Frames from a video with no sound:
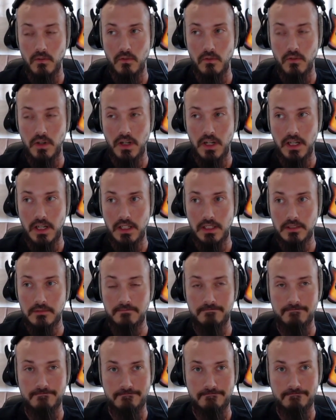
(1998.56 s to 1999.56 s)

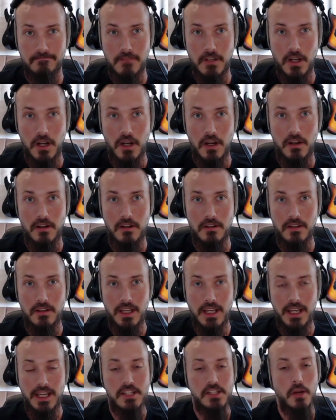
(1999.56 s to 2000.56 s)

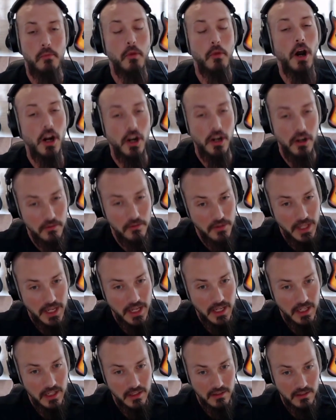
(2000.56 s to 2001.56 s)
I guess, a part of
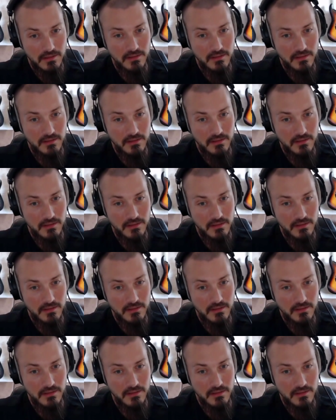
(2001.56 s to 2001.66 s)
that,